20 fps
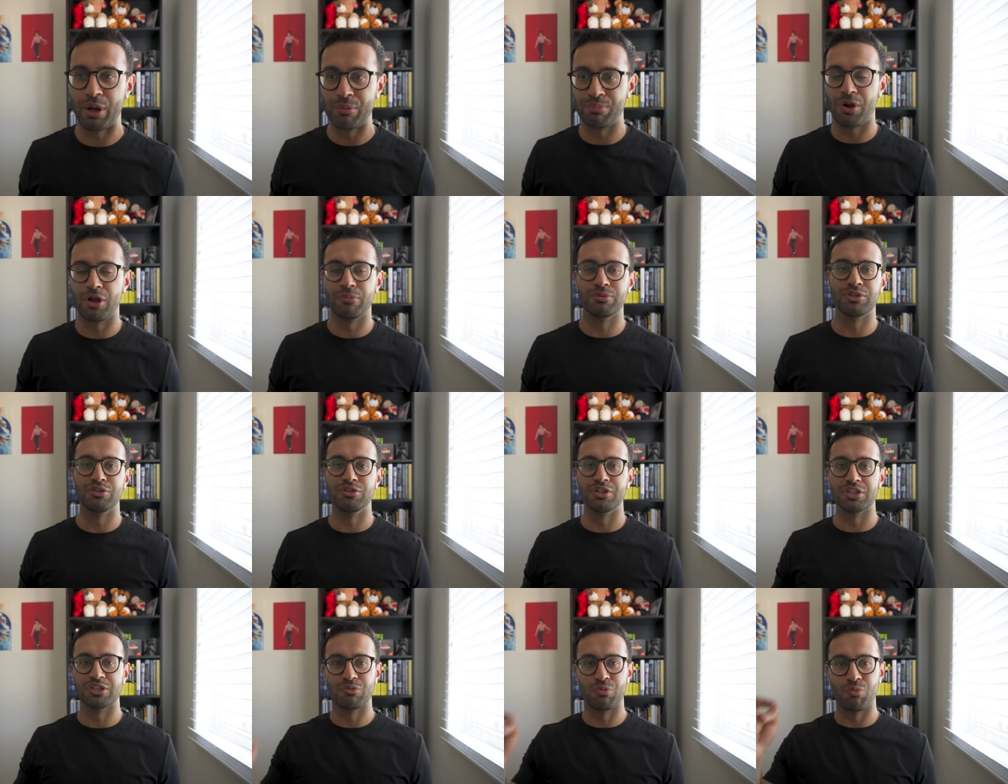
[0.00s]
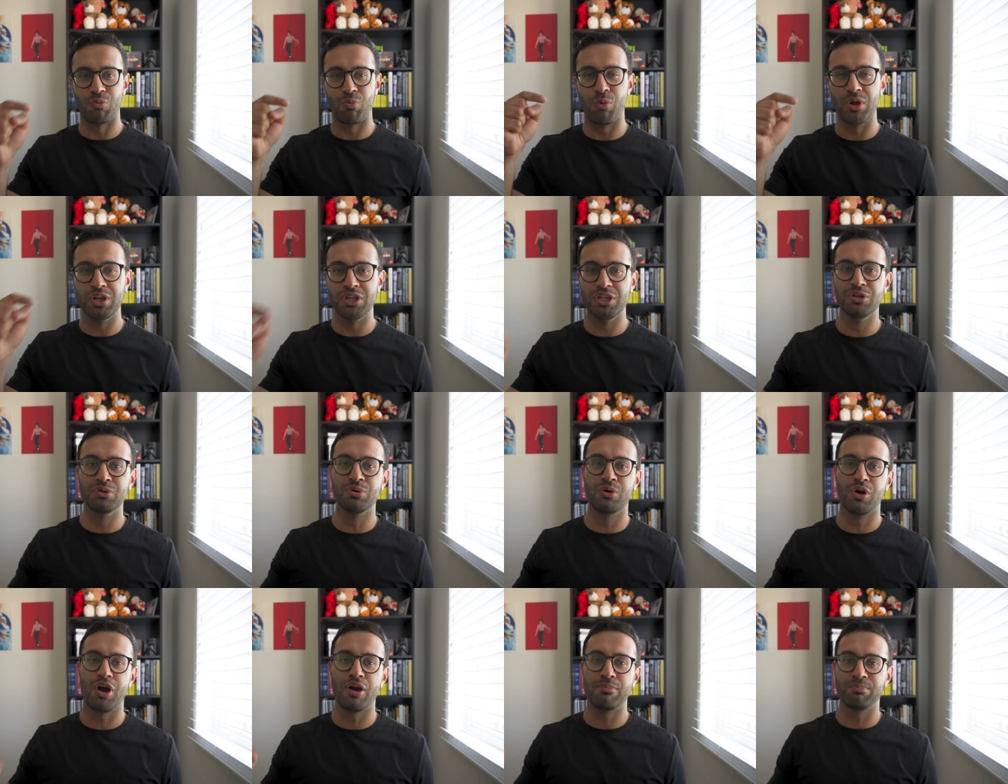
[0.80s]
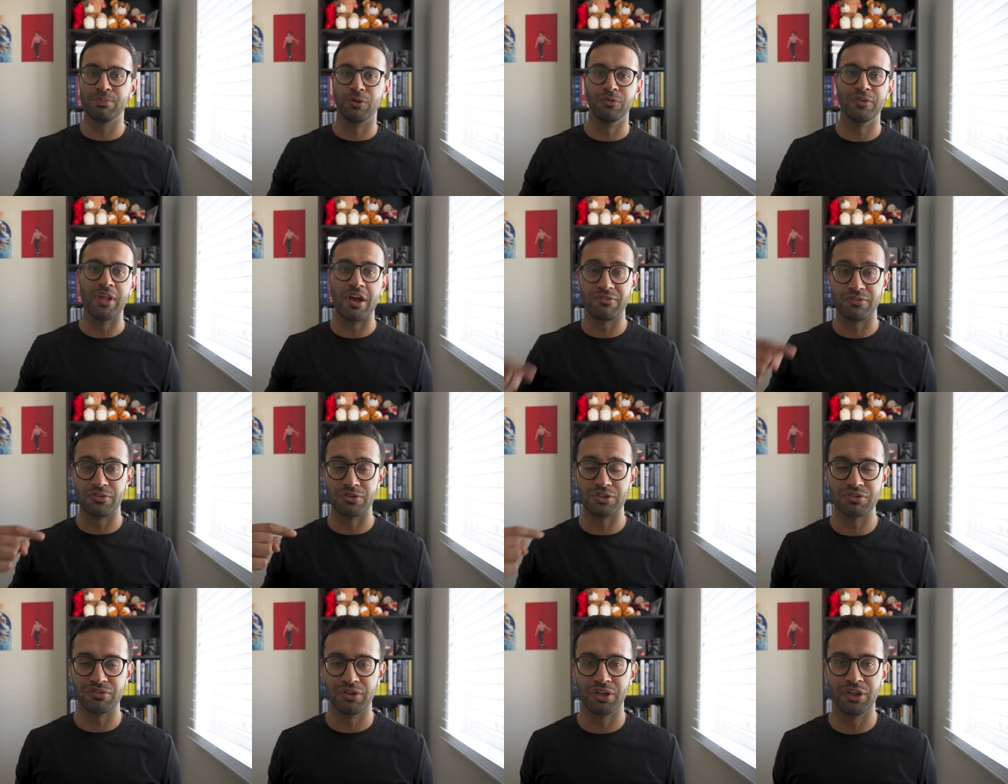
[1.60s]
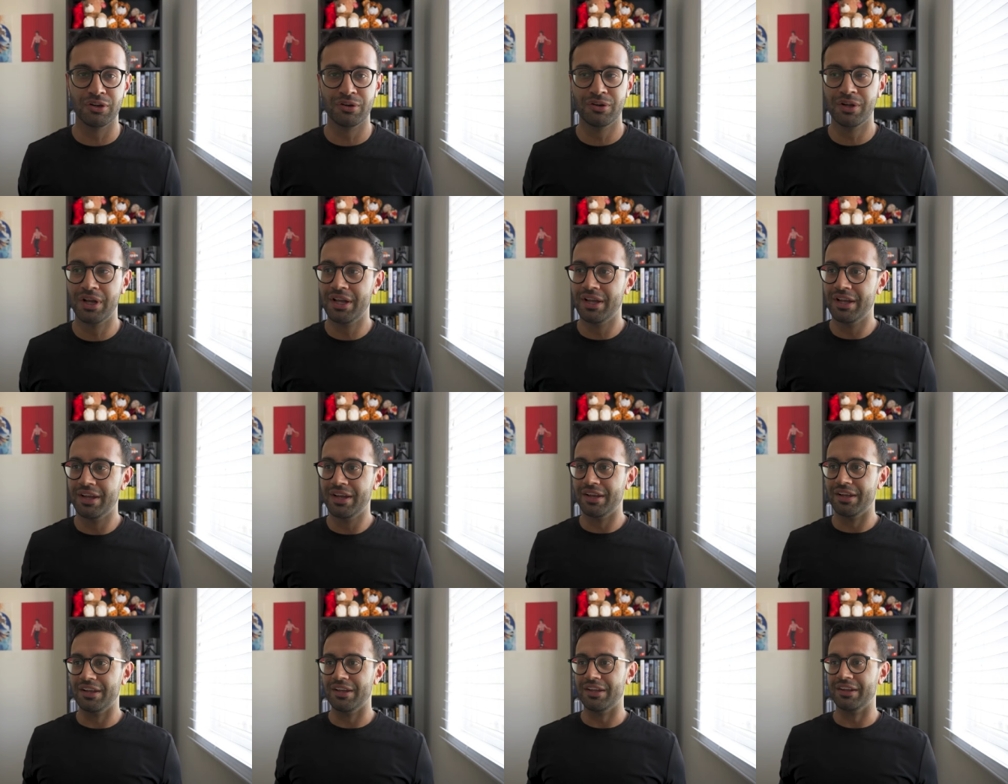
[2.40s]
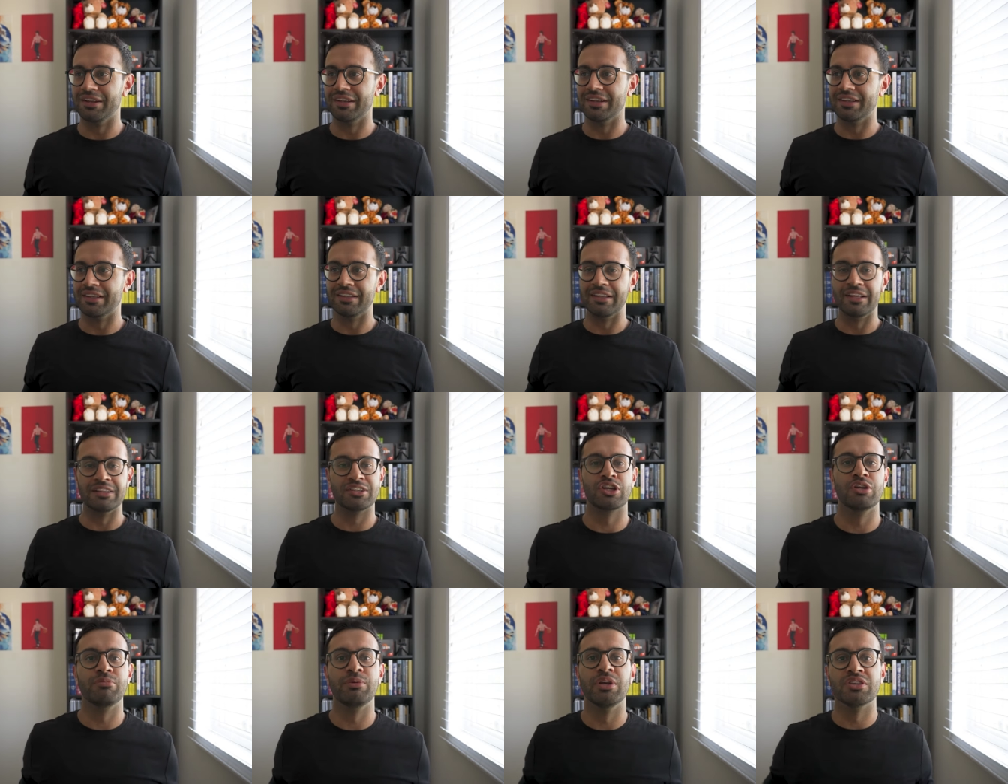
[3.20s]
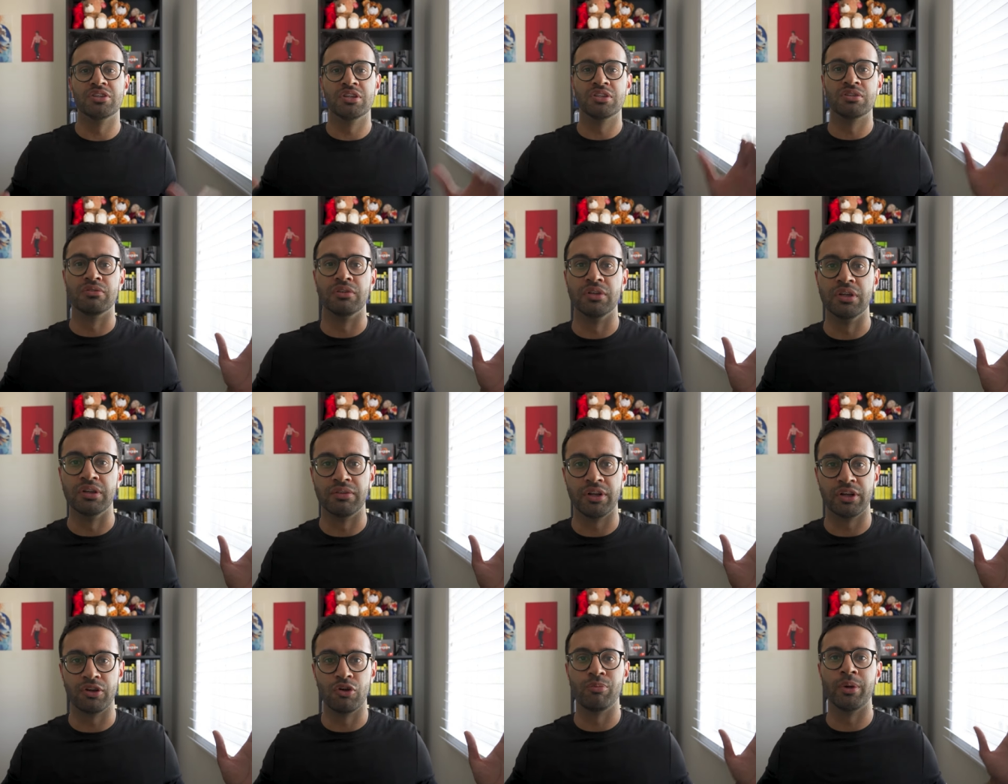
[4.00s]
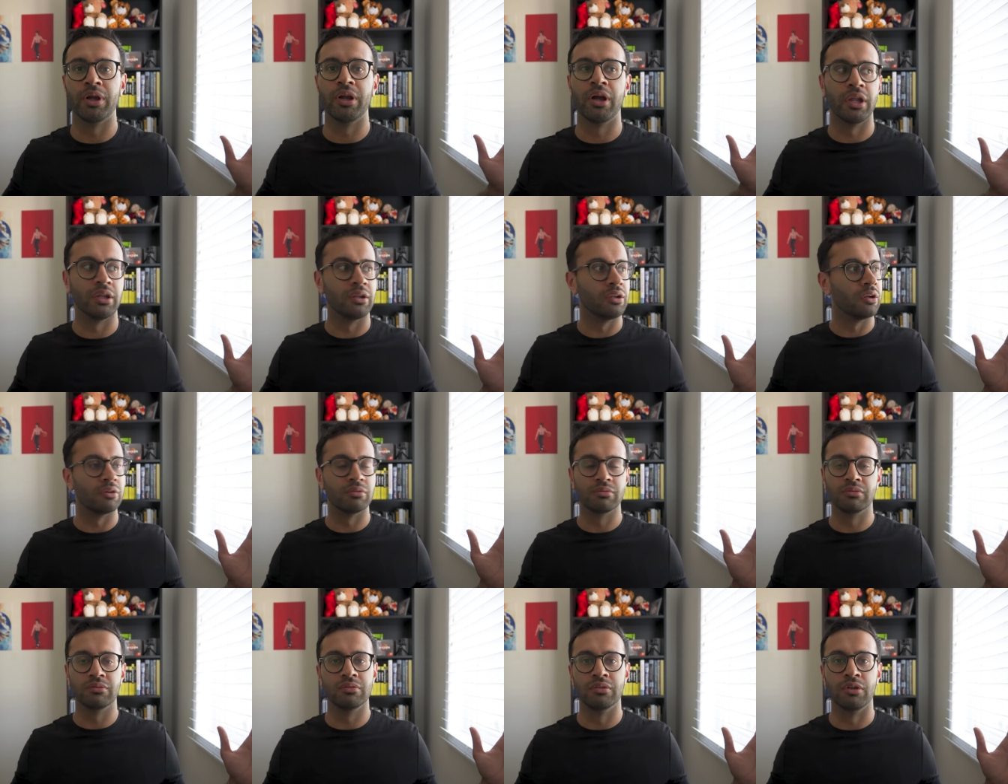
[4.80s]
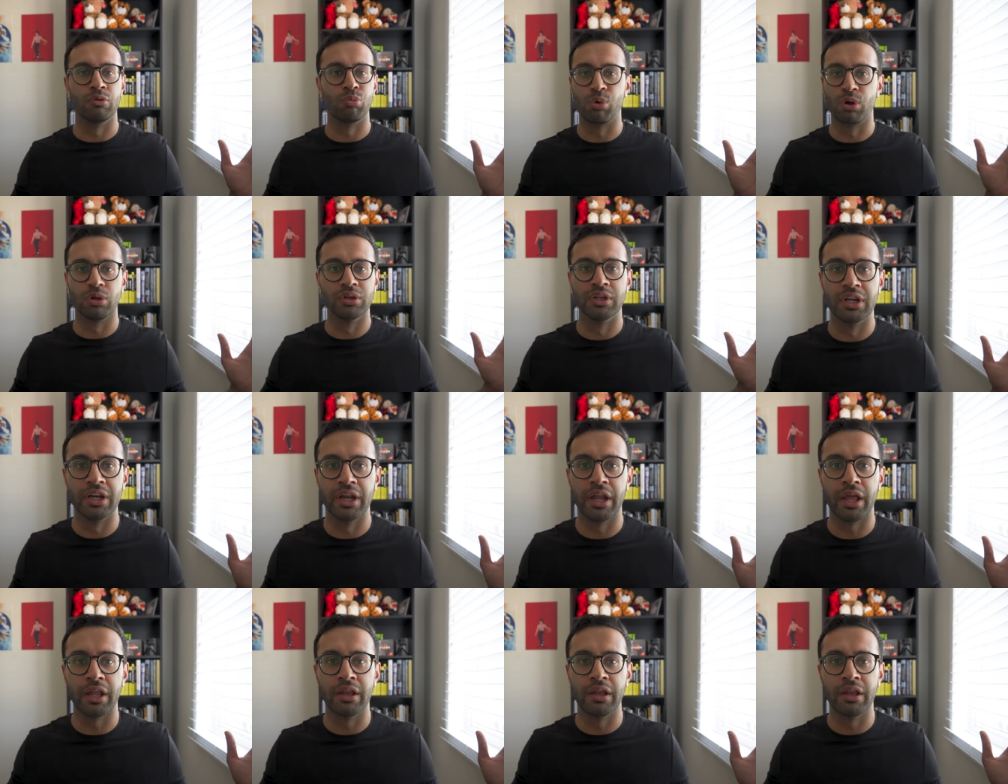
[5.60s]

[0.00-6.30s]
But I promise you, just when you upload that first video, it, it's going to be a sense of relief. Like, oh my god, you know, the world didn't